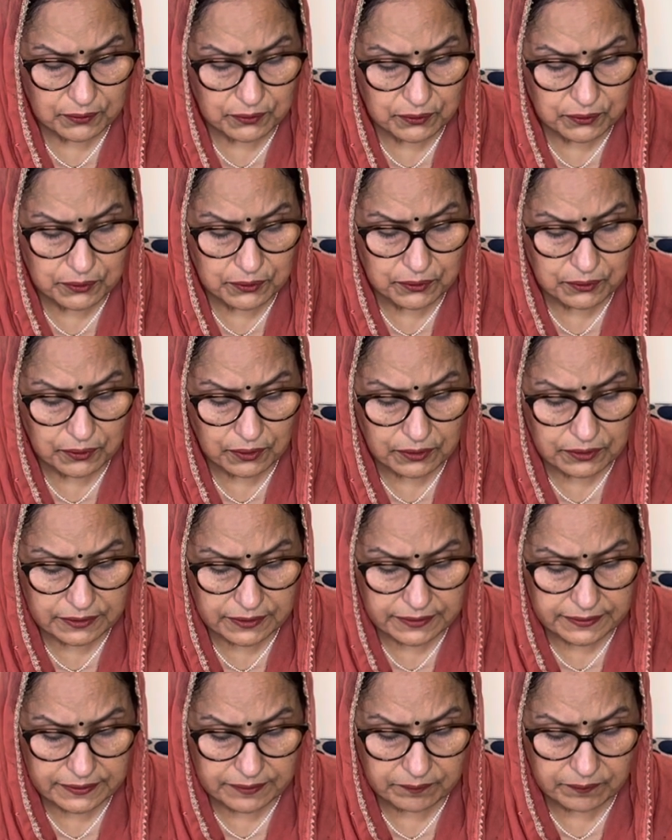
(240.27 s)
who do not
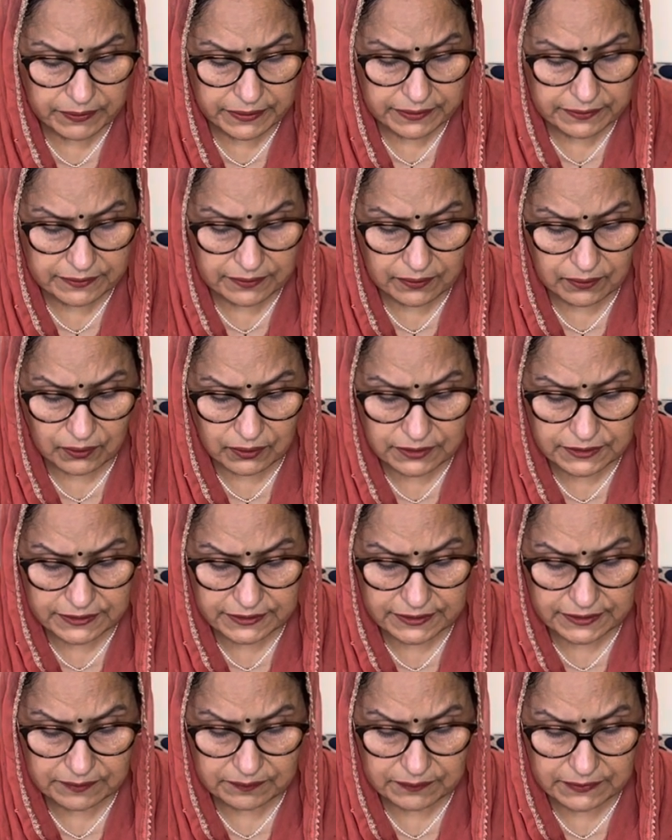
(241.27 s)
contemplate the Lord's
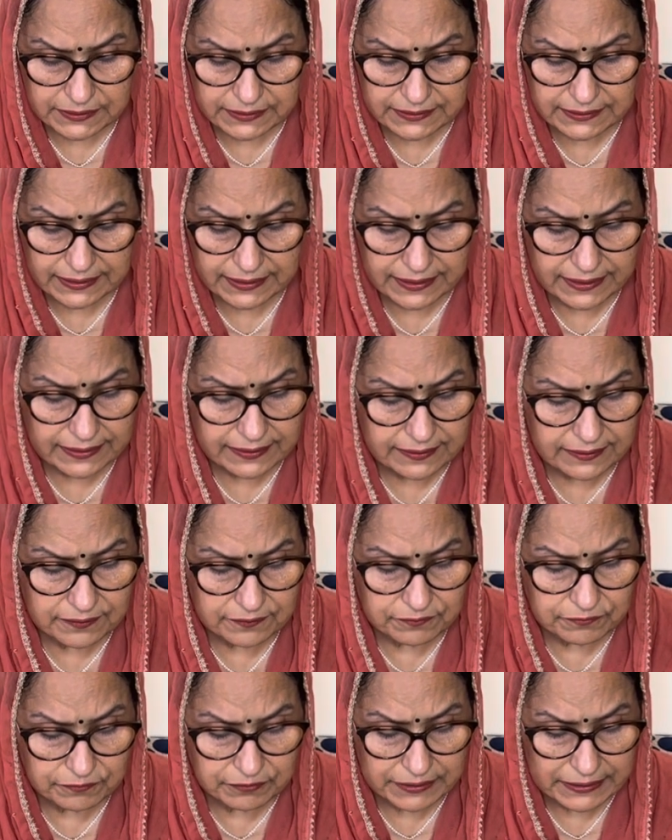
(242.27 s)
name in the end
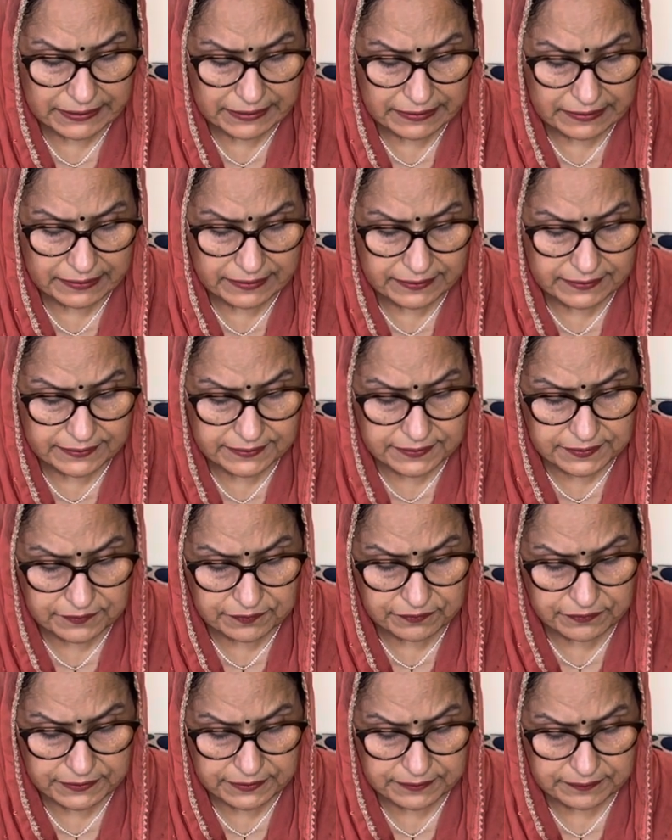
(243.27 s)
wail in
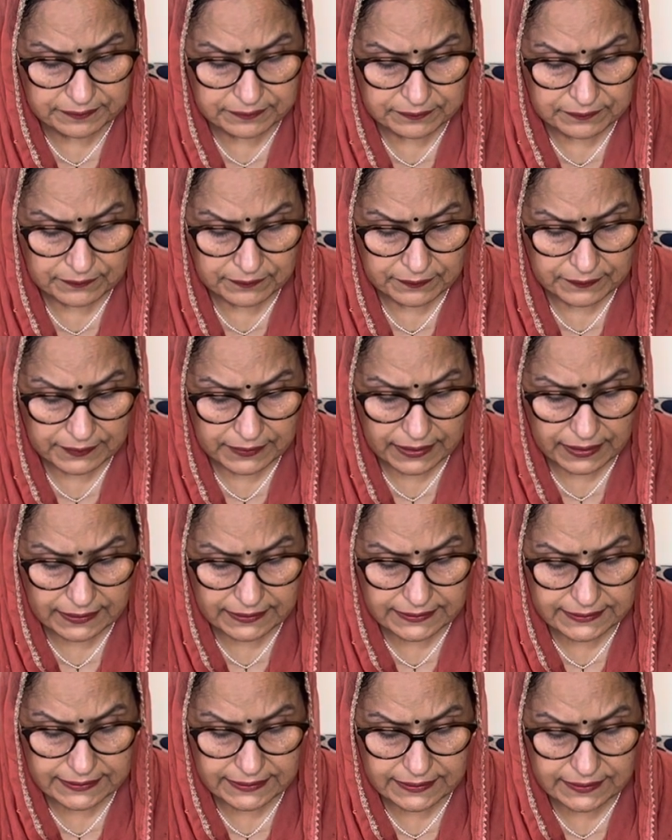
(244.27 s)
suffering.
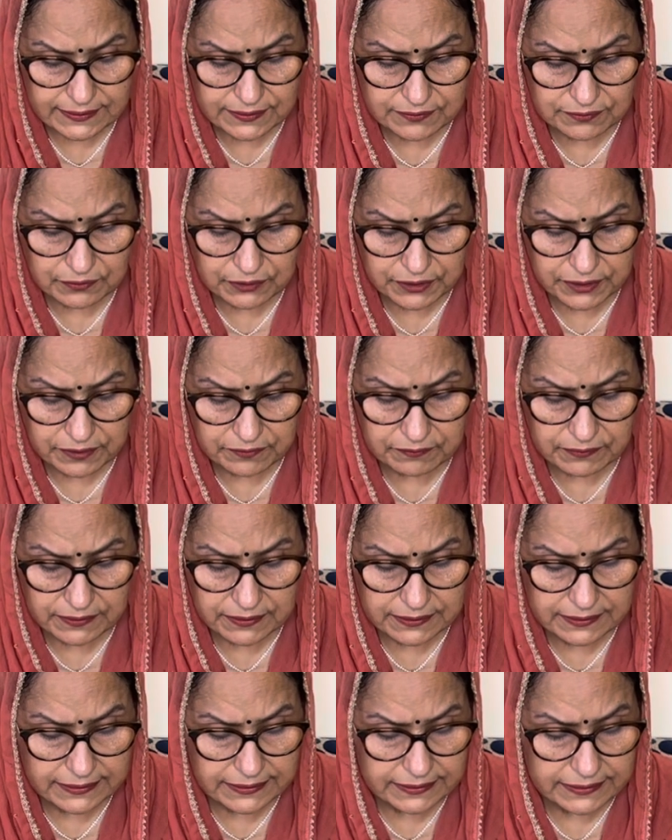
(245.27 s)
Nanak says, whatever
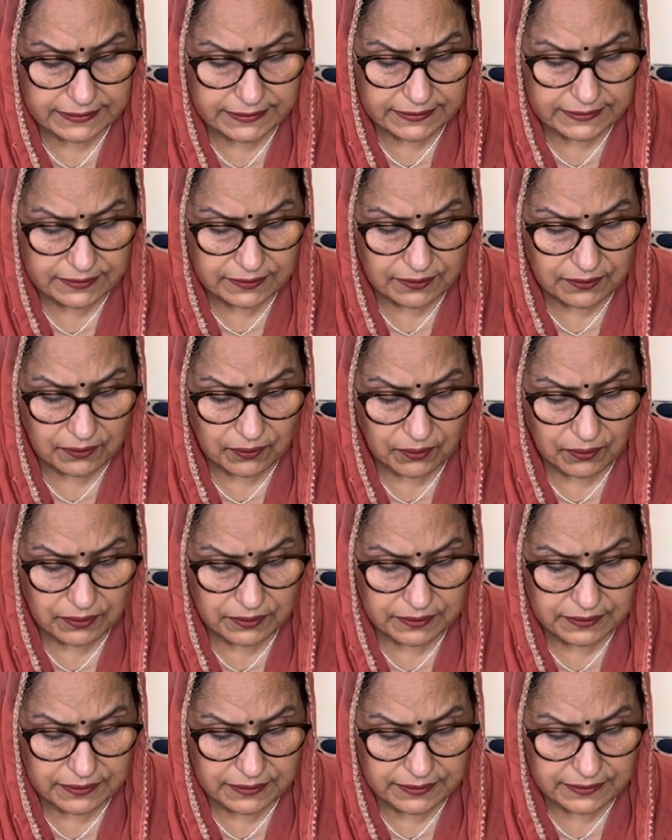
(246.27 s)
the Creator
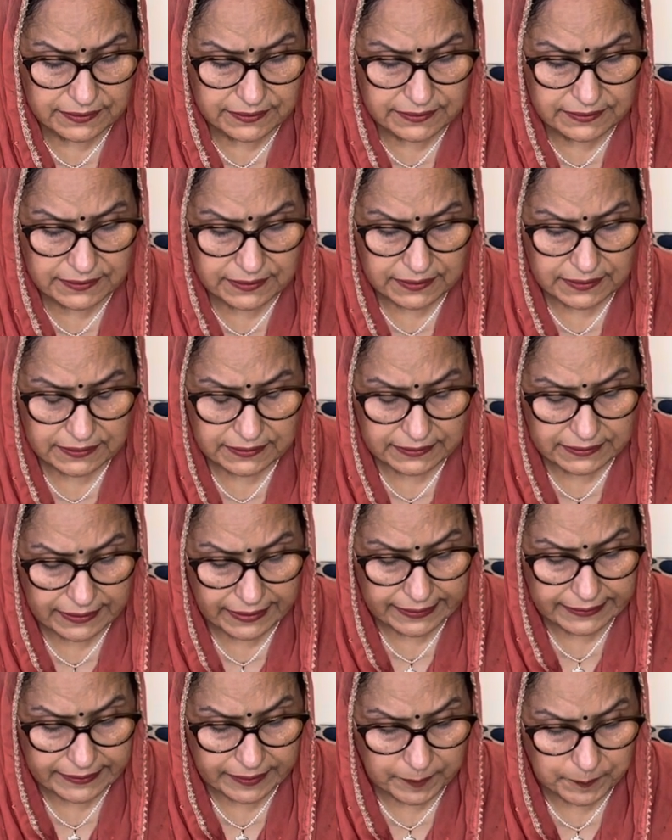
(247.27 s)
Lord does,
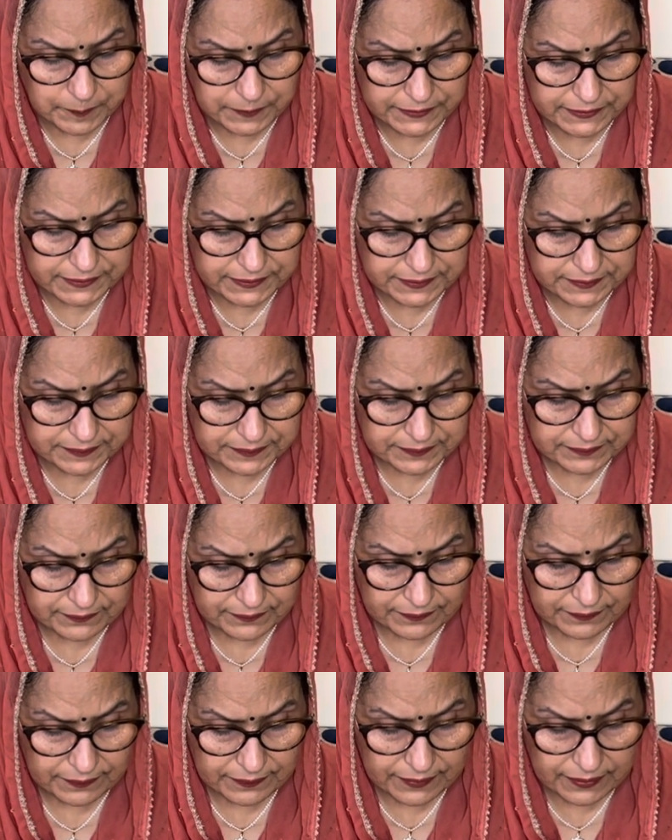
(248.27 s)
that happens.
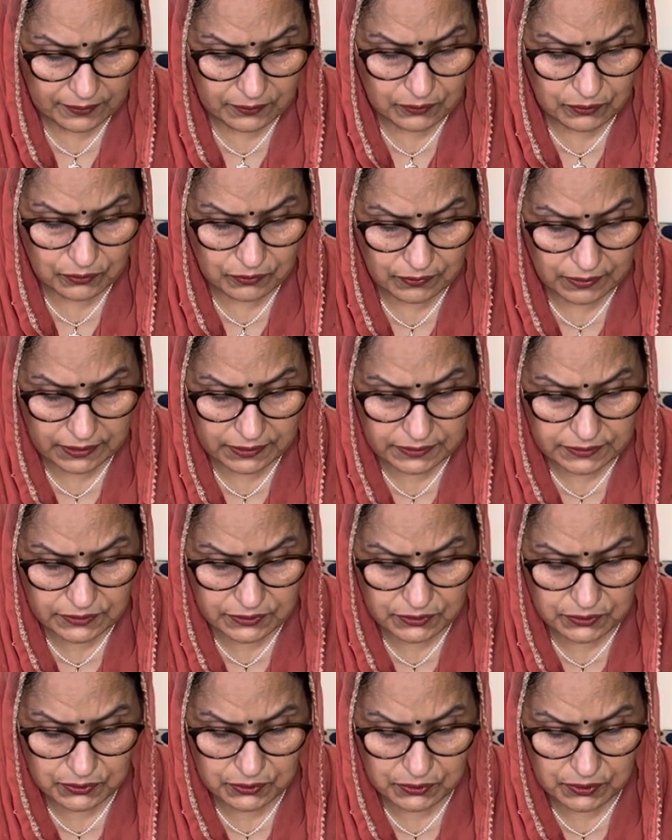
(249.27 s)
The
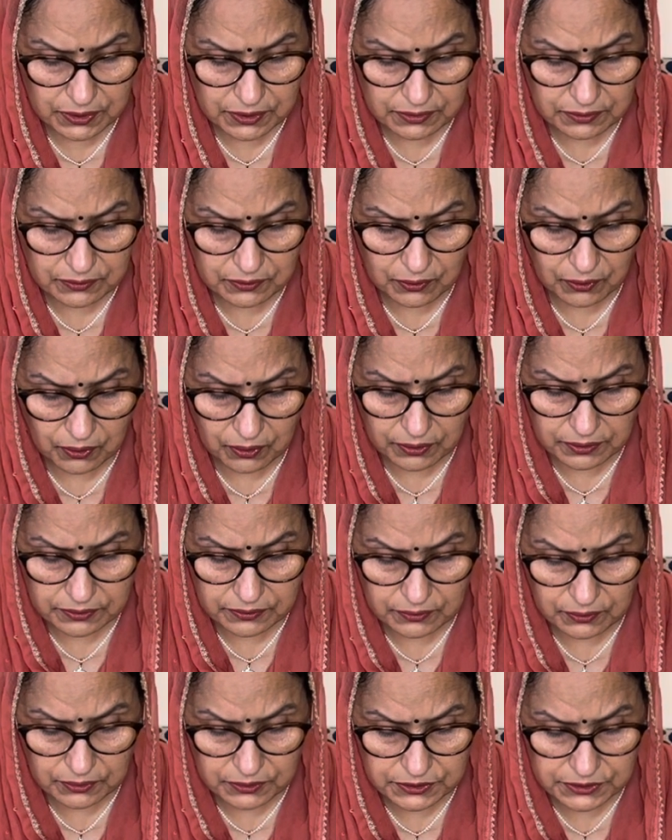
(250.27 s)
Guruvards who are God
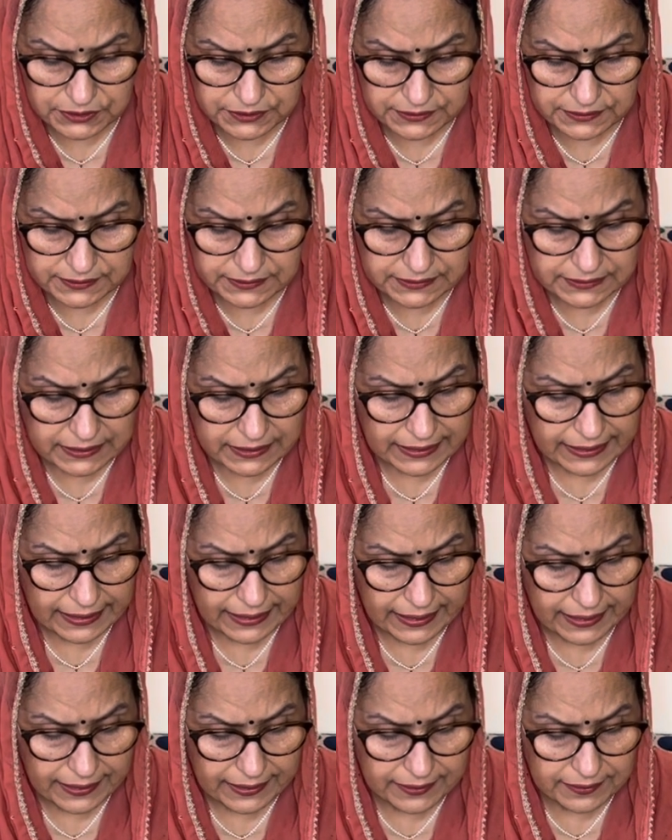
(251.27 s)
conscious
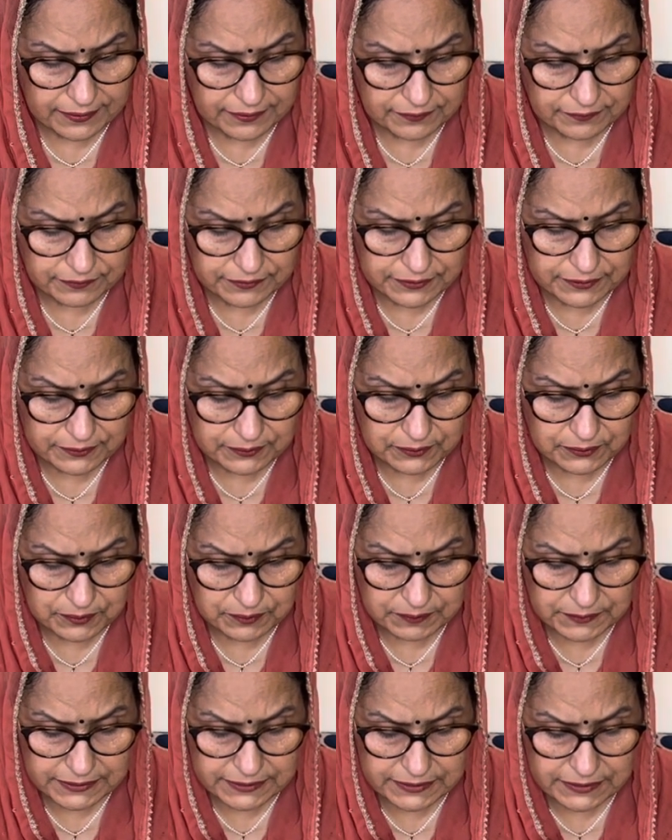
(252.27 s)
and within
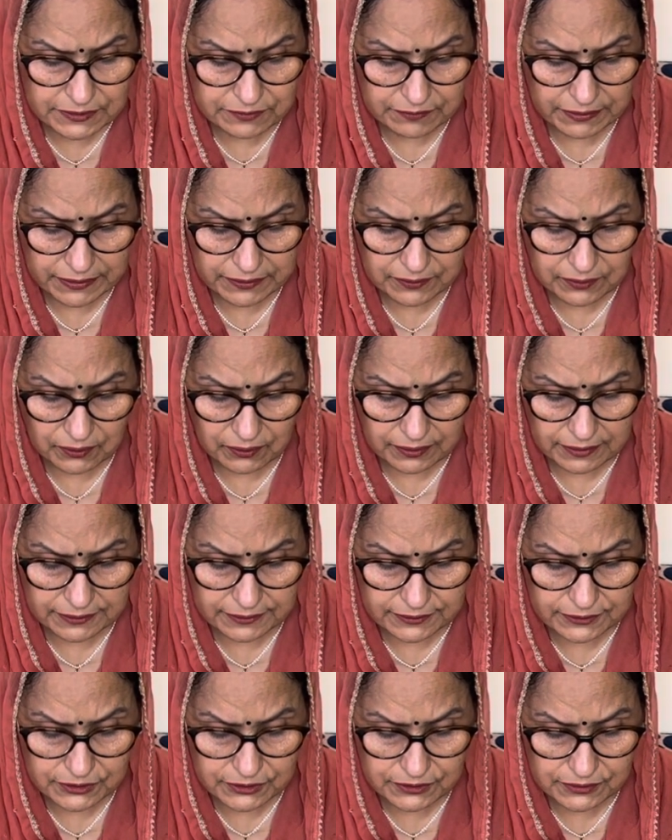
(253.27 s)
whom is divine
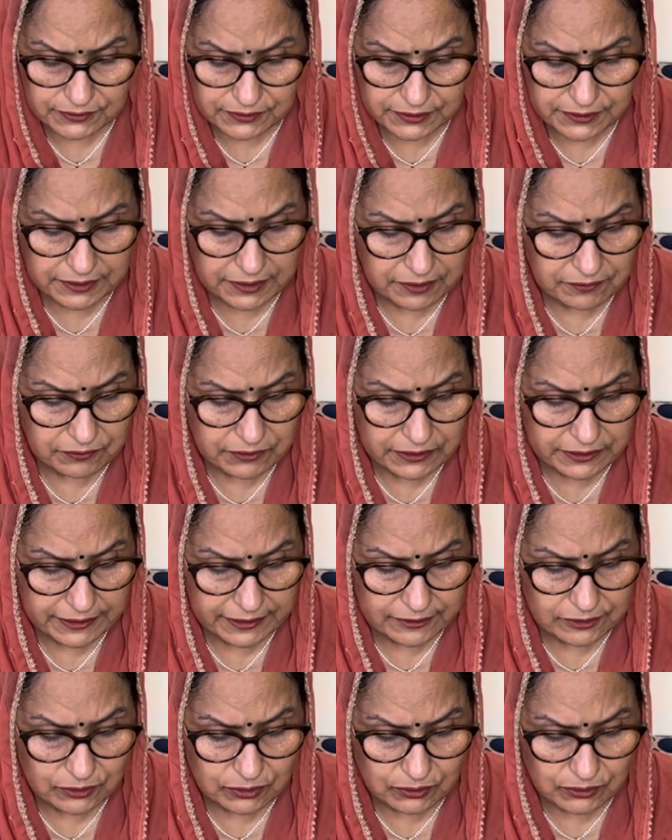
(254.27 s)
knowledge, they never
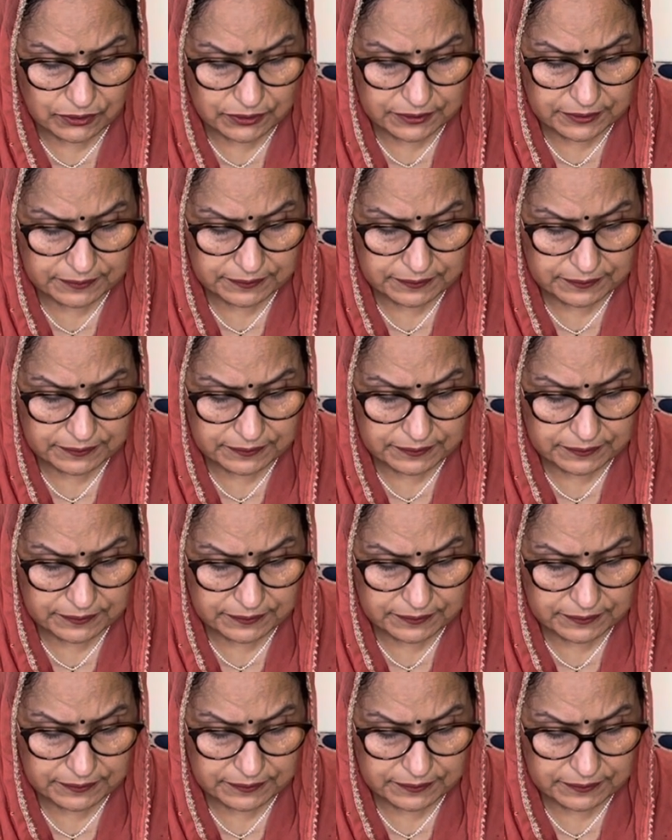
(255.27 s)
get old.